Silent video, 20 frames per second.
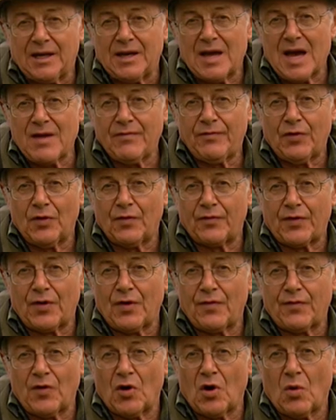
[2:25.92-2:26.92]
a nine foot for
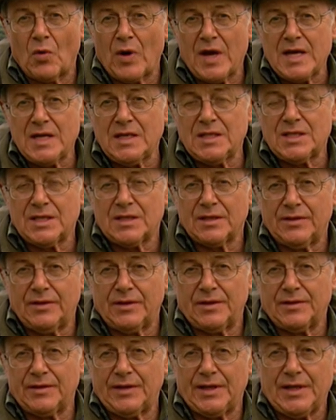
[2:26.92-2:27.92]
a four weight.
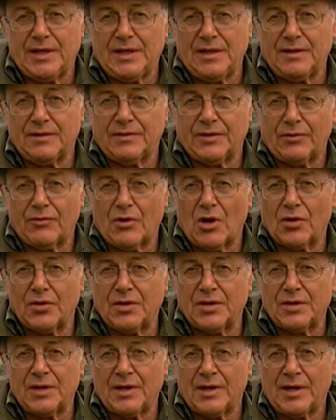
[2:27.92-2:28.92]
The, the, the
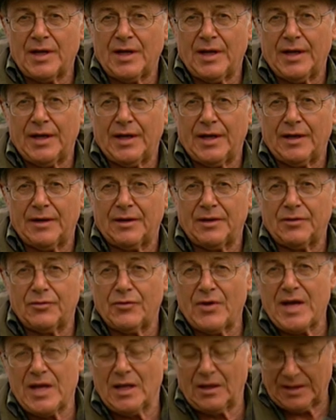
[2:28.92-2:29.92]
rod and uh,
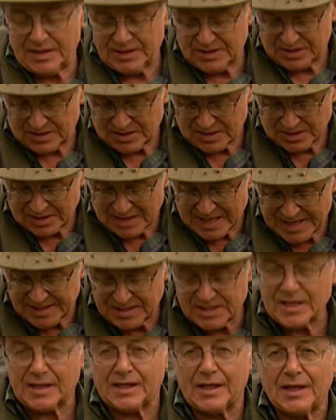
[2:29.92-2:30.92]
reel is as light
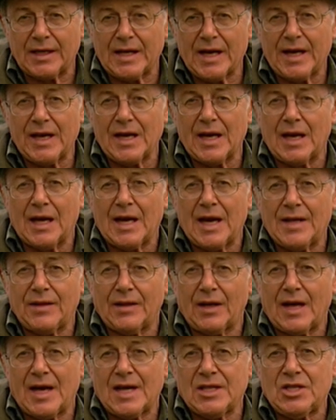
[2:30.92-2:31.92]
as I can get it. I like
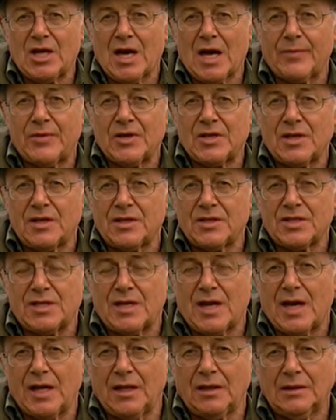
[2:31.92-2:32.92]
the large arbor
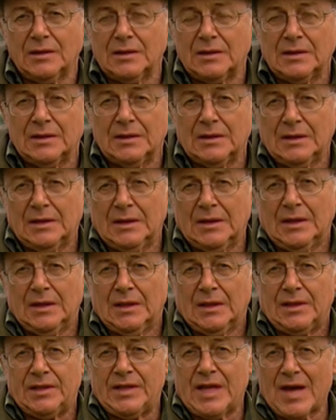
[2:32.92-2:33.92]
style.
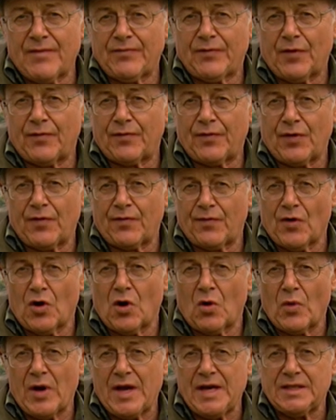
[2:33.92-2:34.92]
Nine foot for a
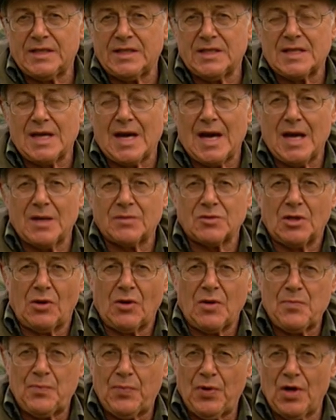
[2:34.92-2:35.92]
four weight is
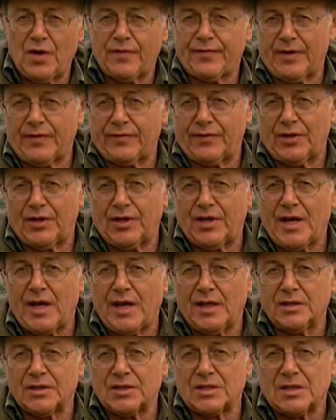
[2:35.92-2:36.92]
absolutely perfect for the
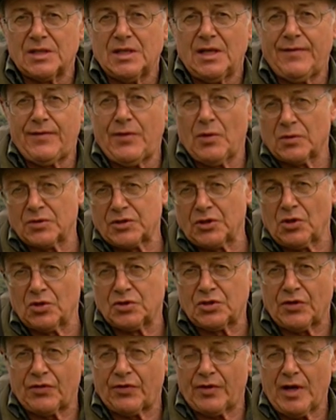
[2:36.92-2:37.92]
dales. If you want to go
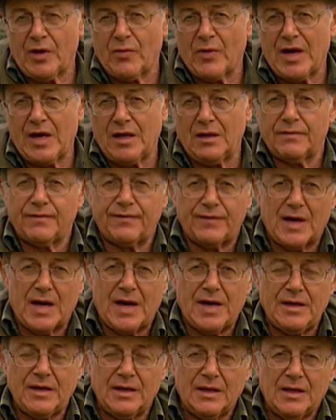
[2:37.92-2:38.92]
to three weight, fine.